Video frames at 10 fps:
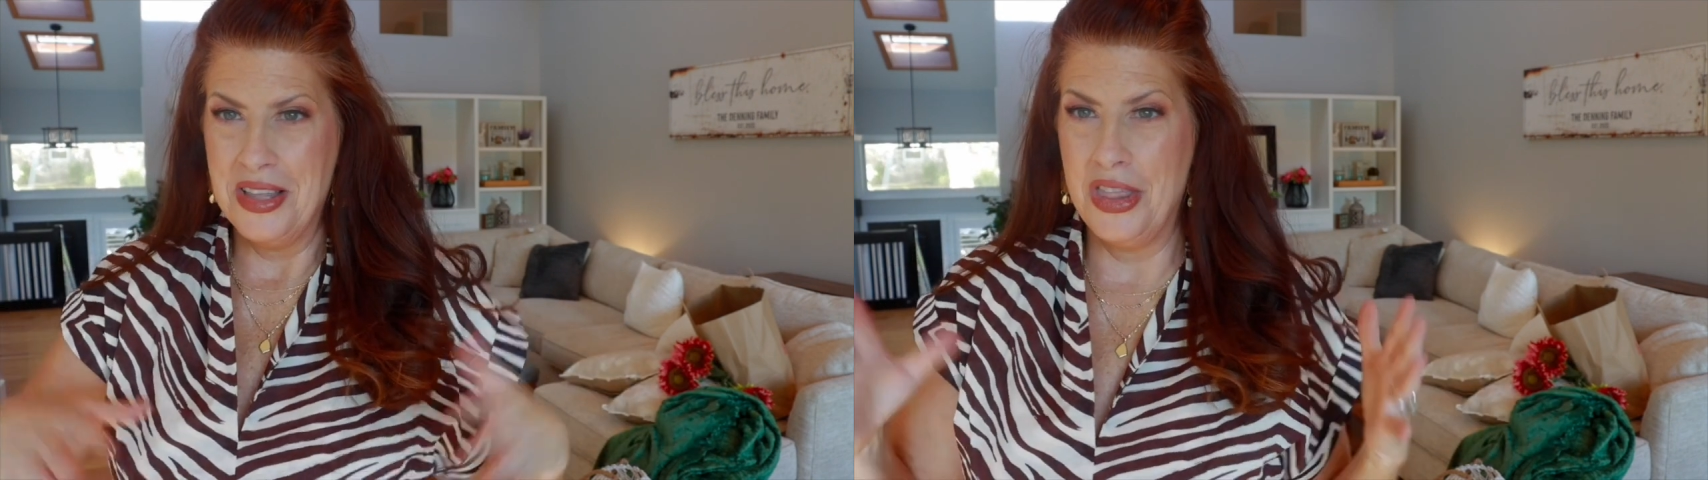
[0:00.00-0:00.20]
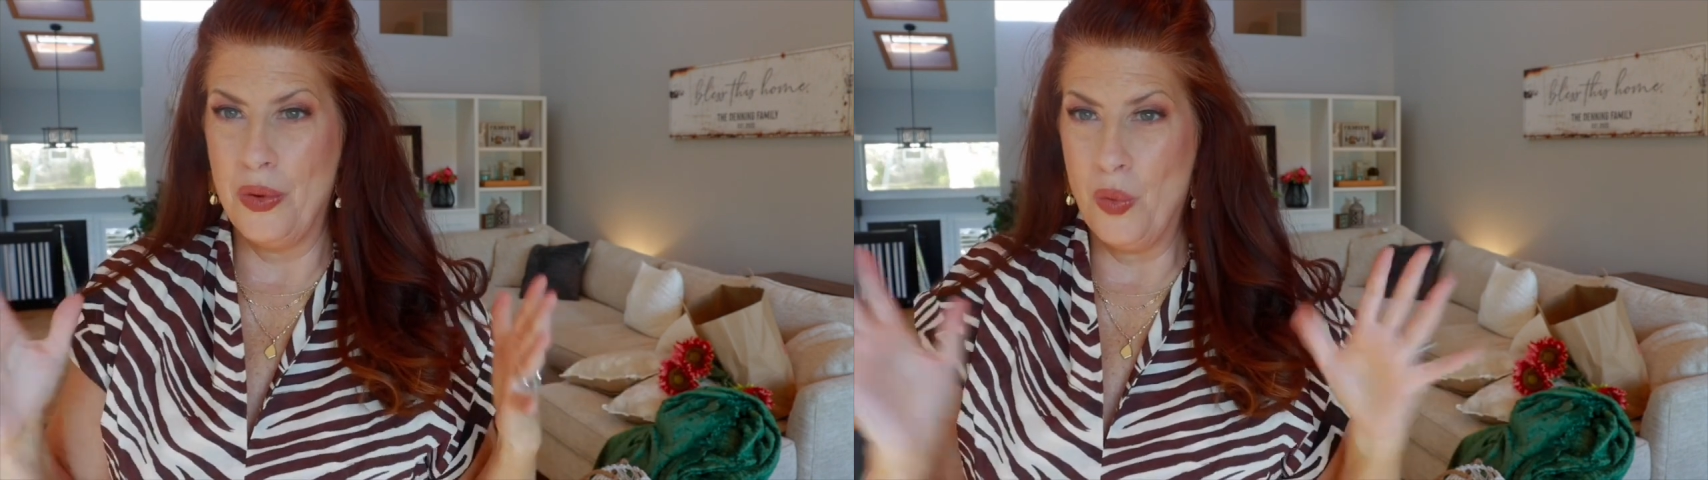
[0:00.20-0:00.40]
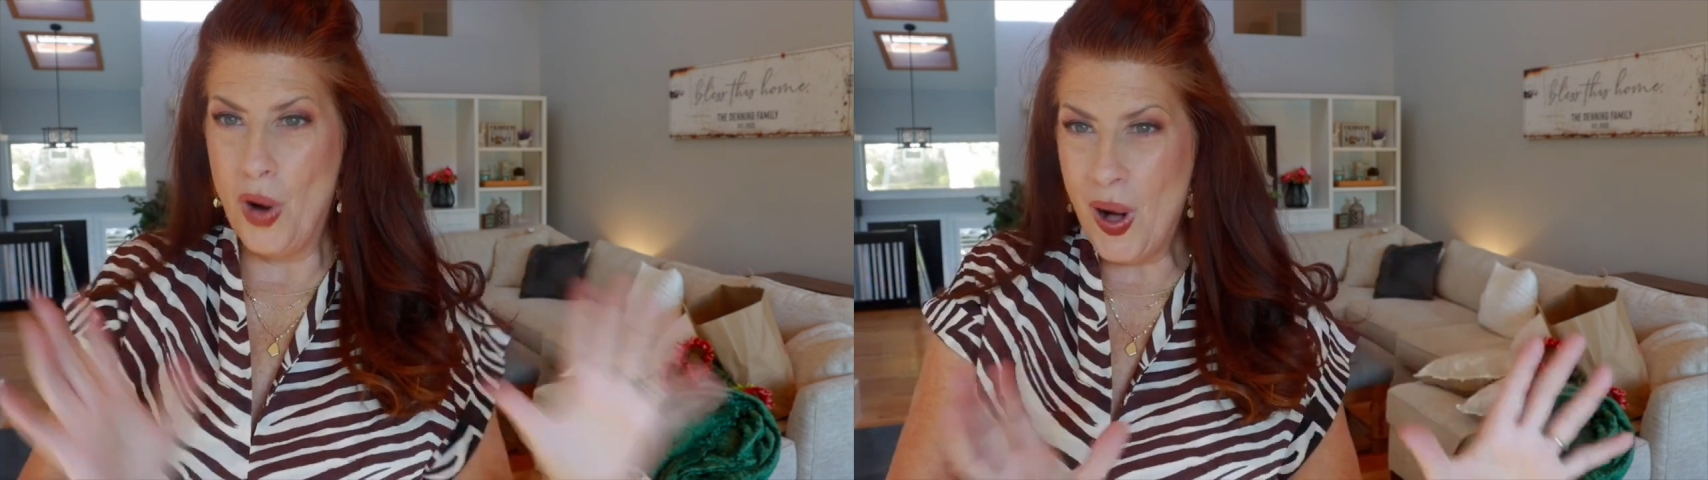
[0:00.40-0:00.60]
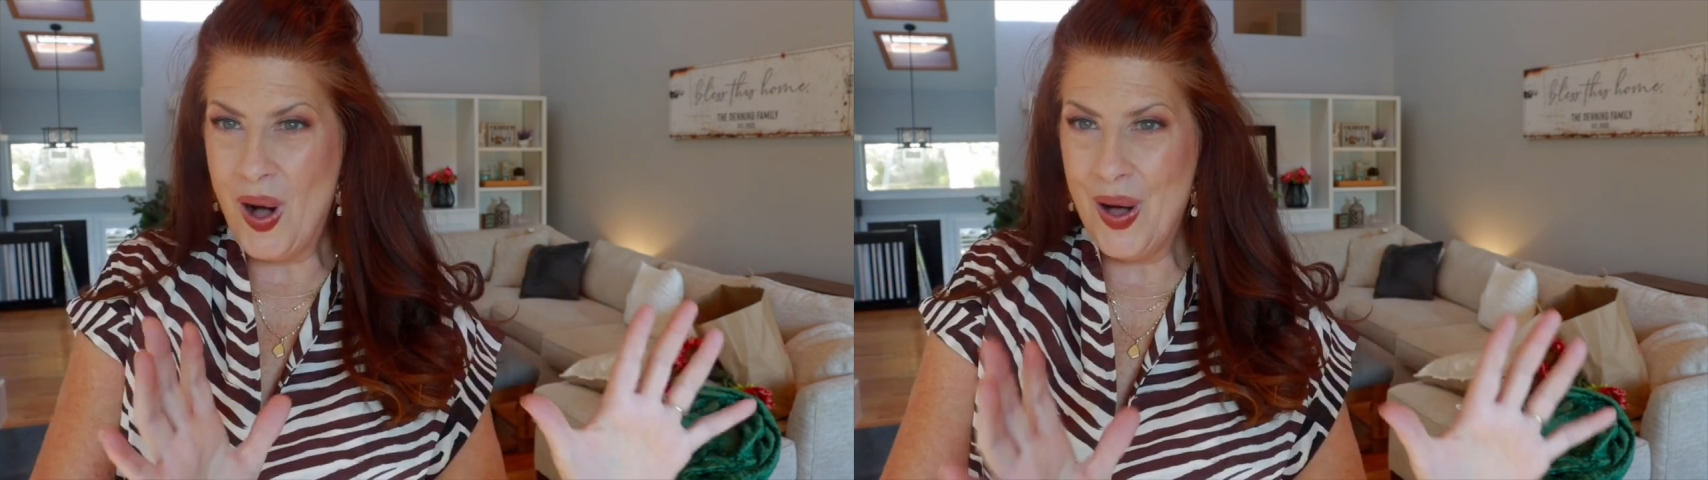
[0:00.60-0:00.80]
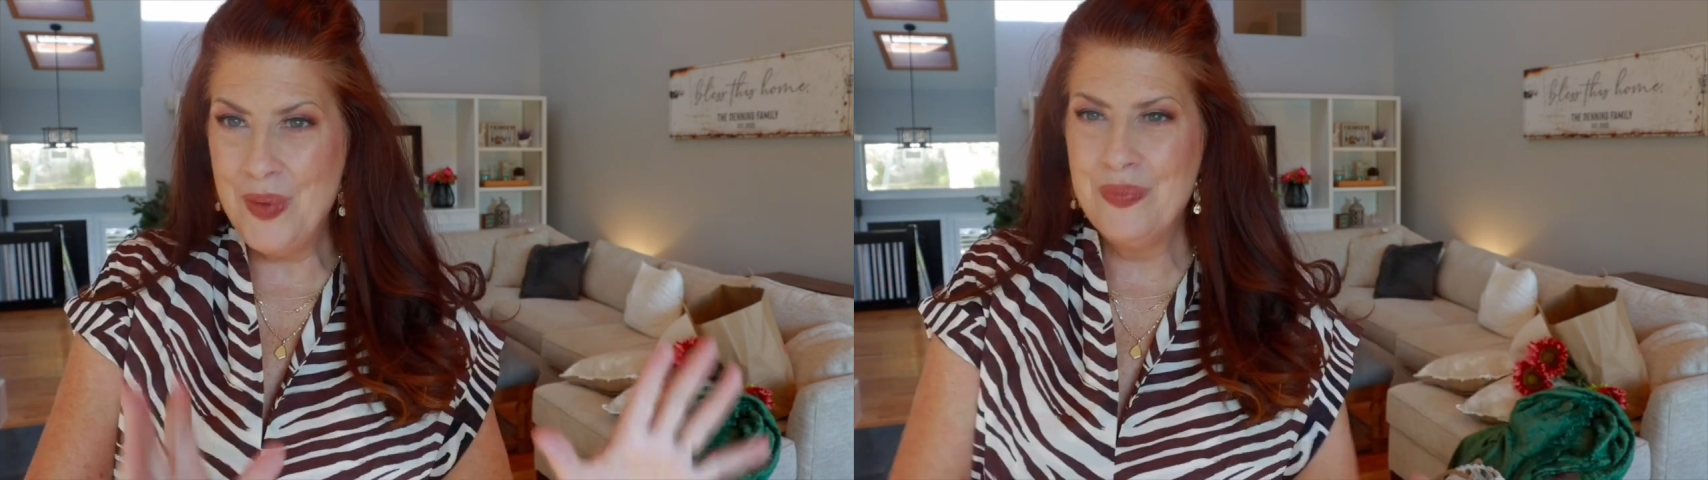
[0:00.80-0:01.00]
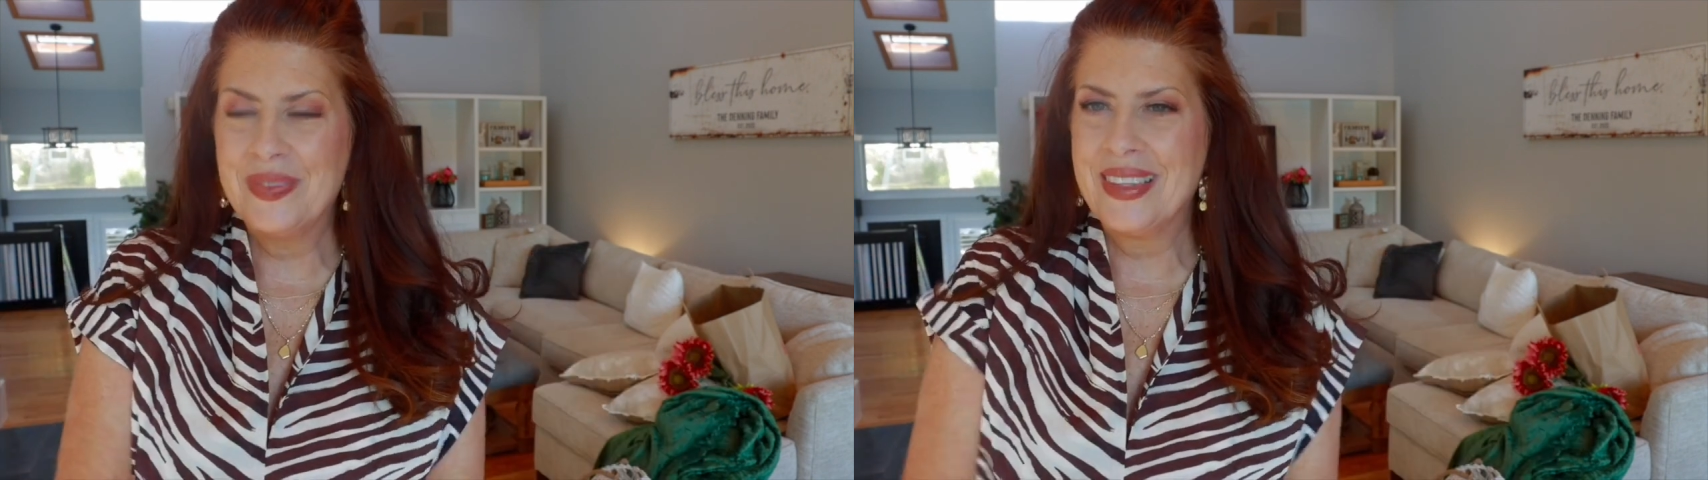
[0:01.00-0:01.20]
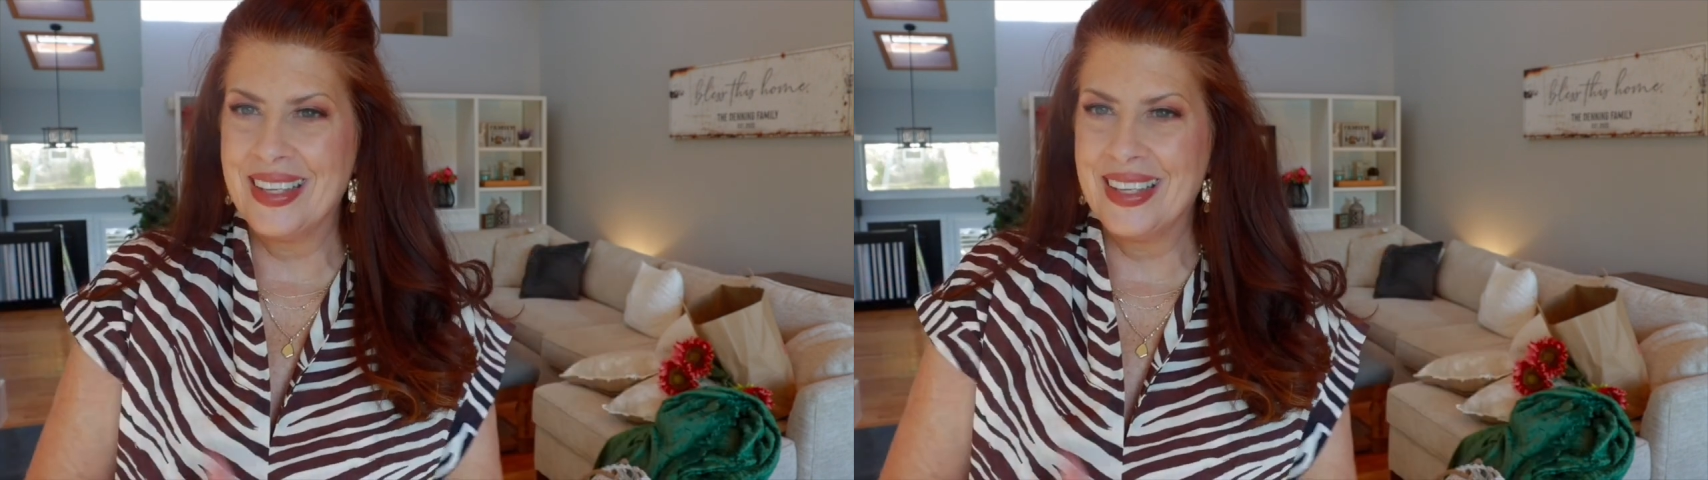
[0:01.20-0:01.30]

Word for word: the wall?